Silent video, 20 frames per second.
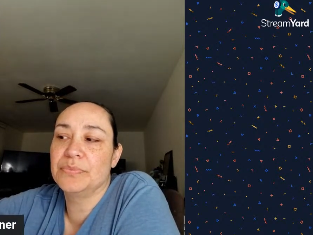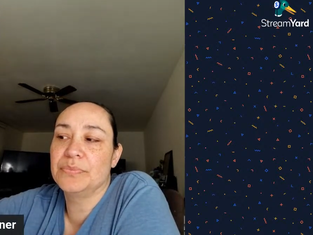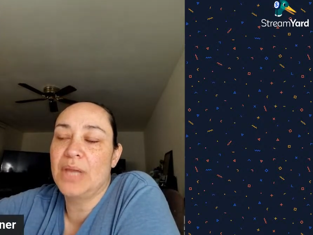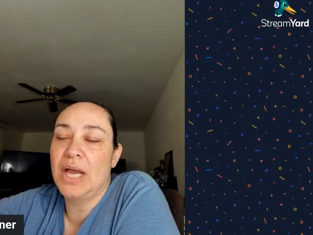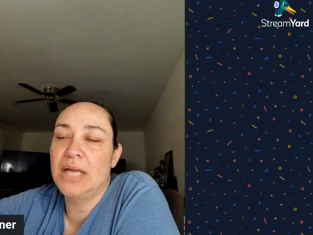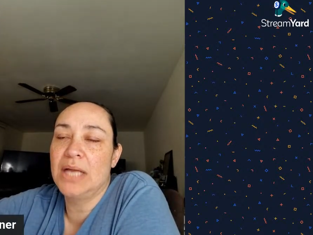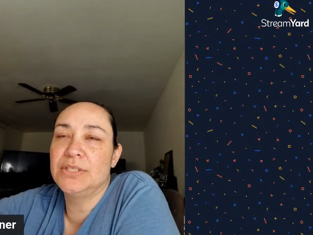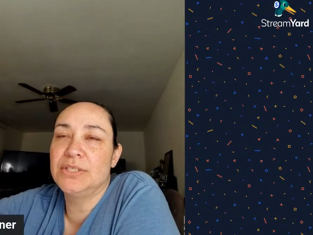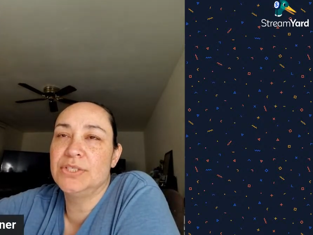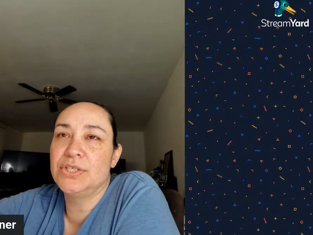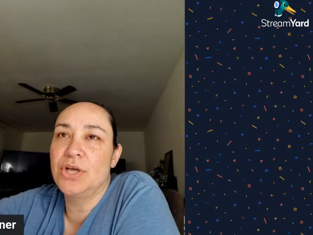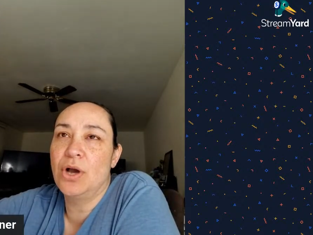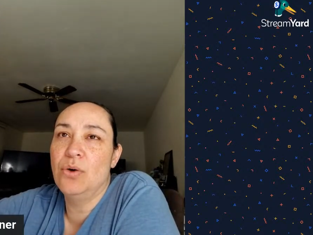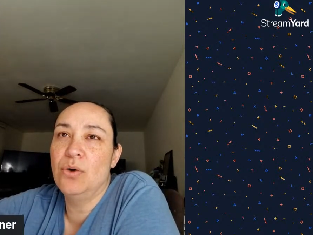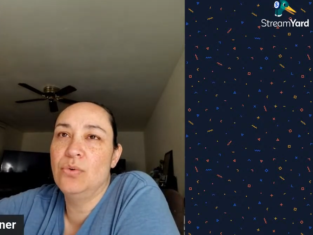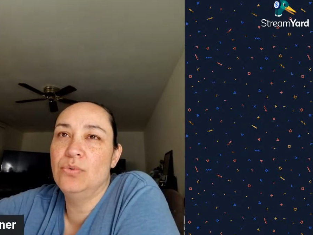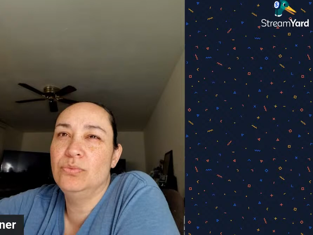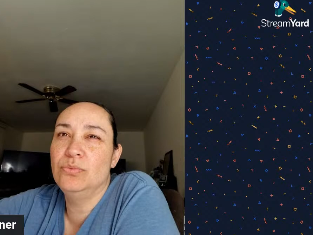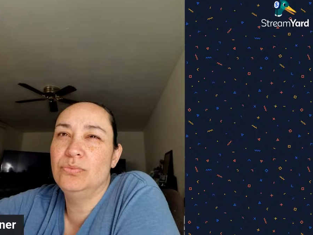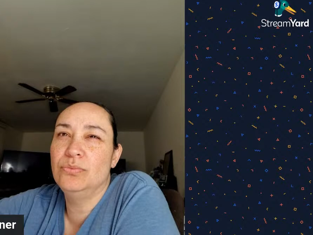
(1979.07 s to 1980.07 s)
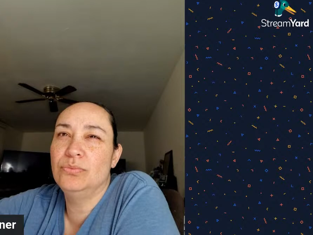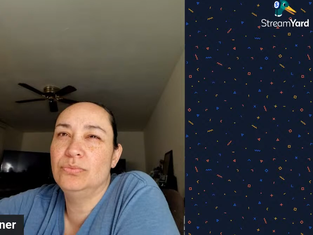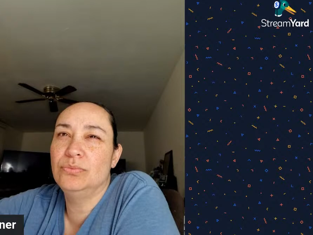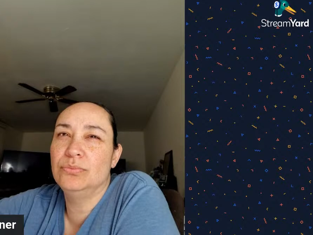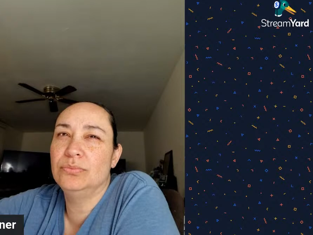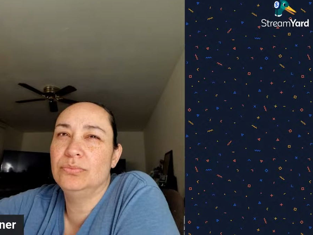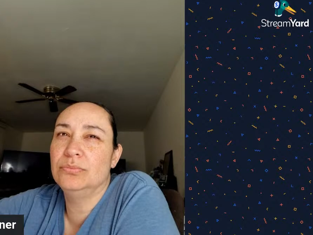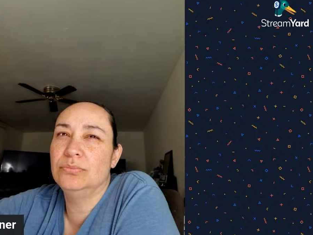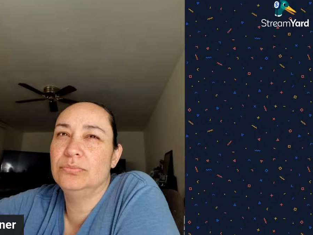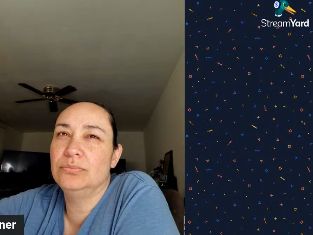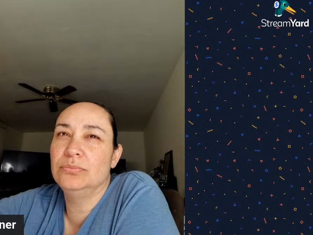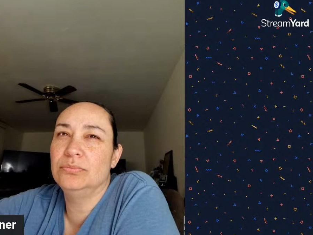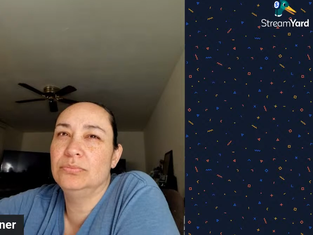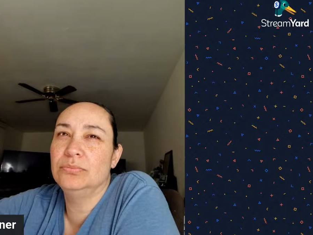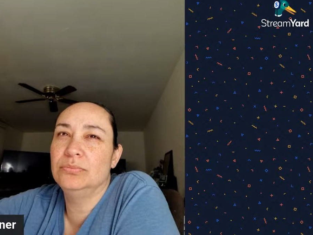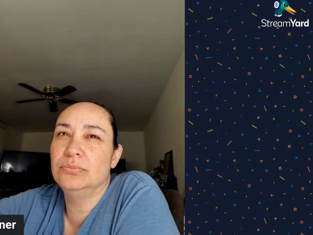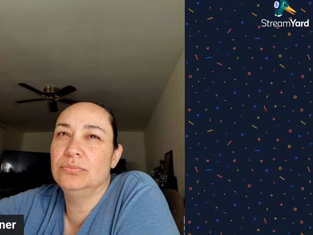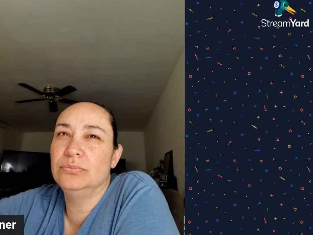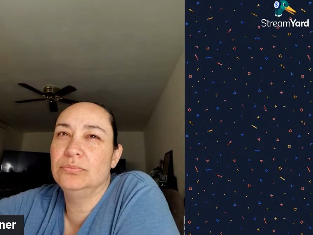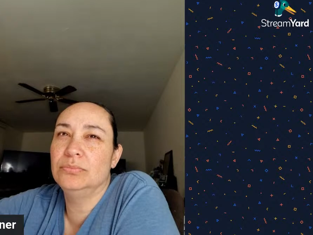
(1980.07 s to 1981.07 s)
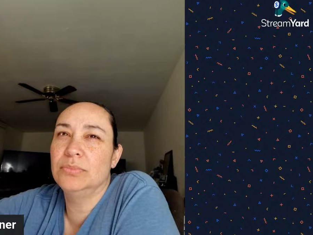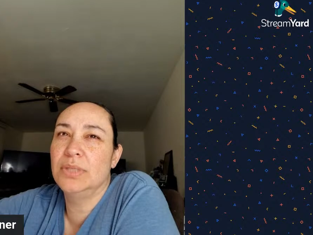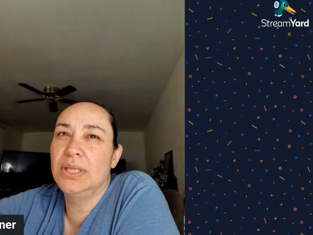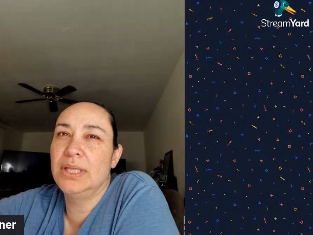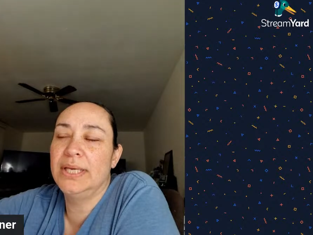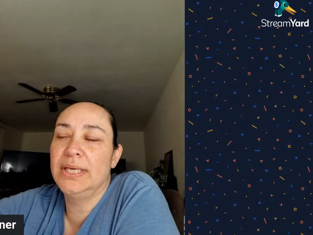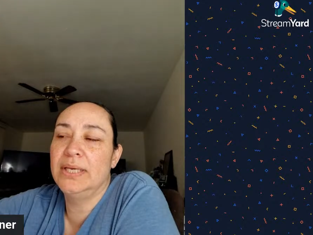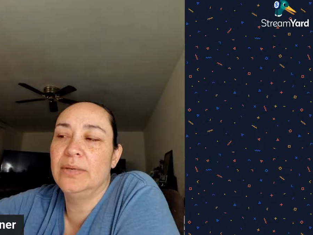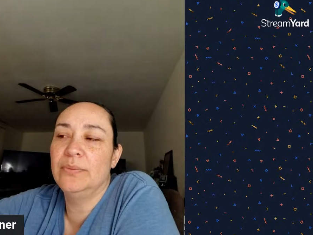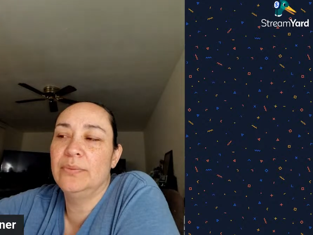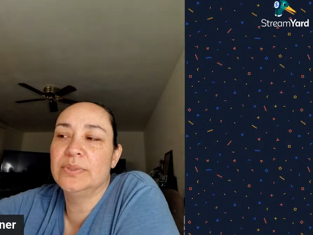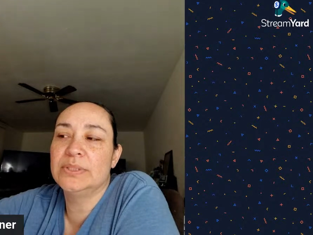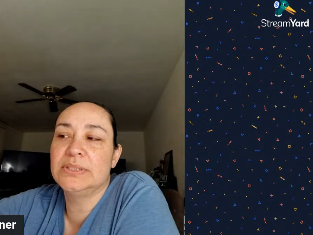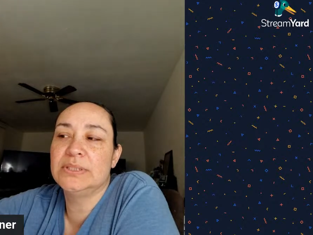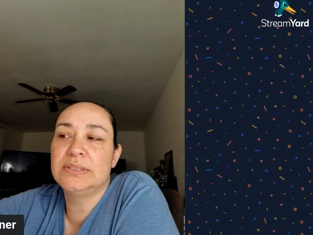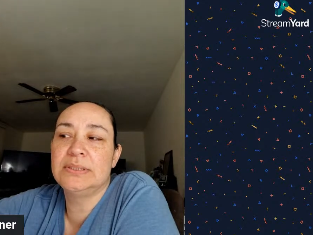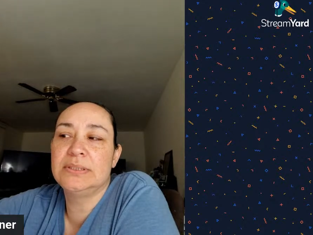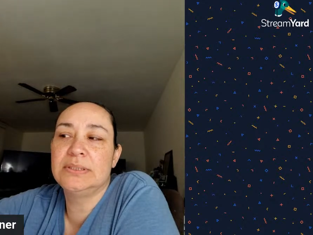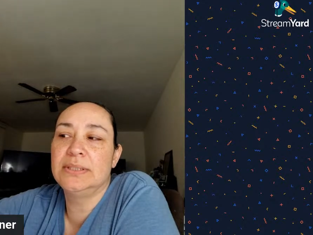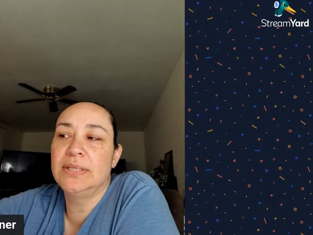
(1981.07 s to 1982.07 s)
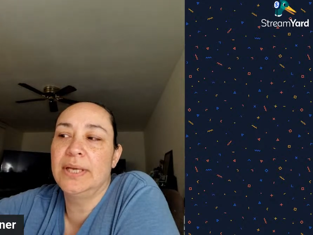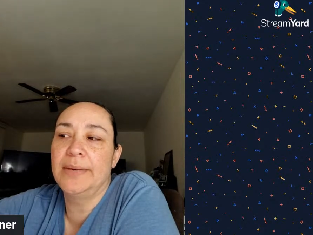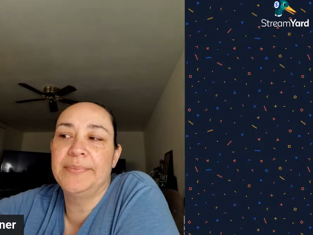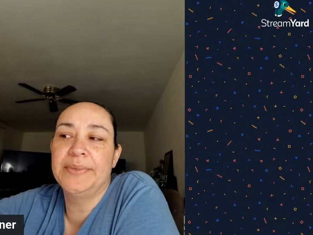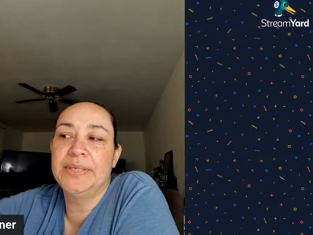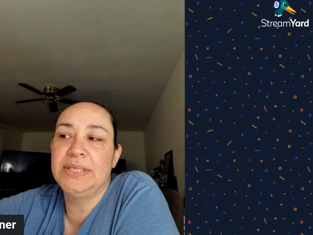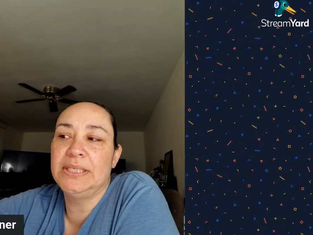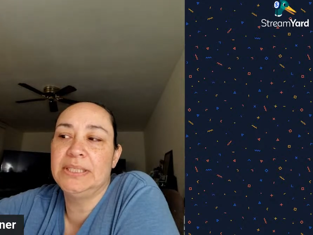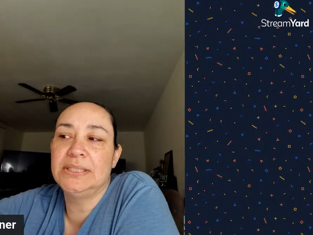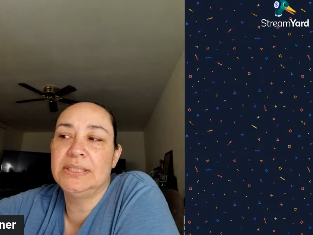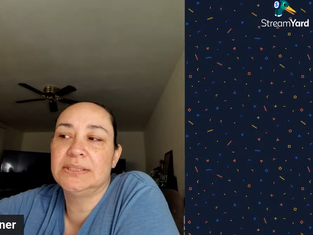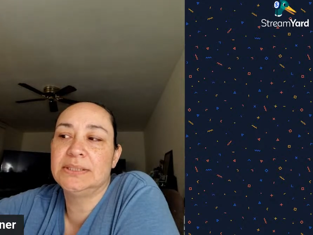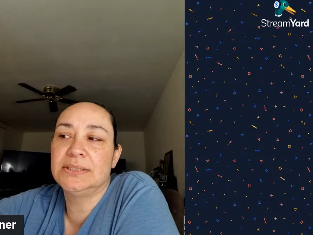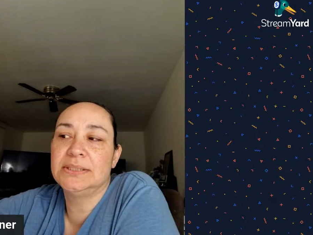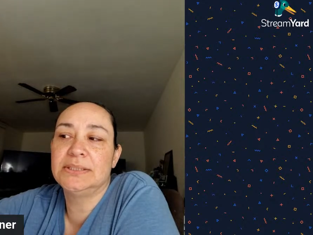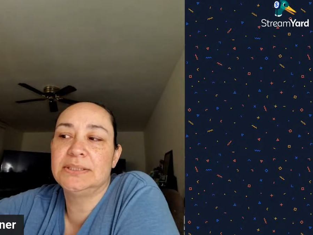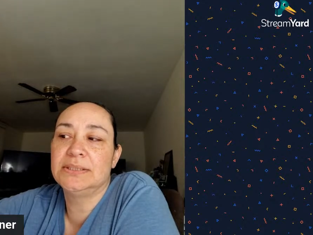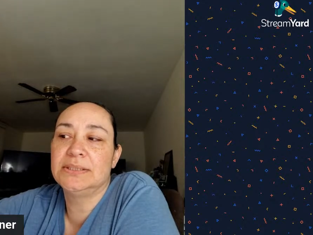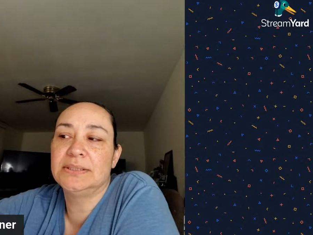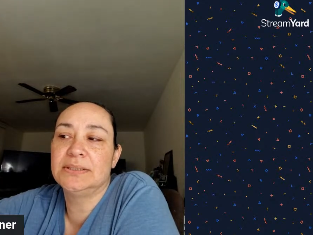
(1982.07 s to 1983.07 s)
I don't think it was Lebanese.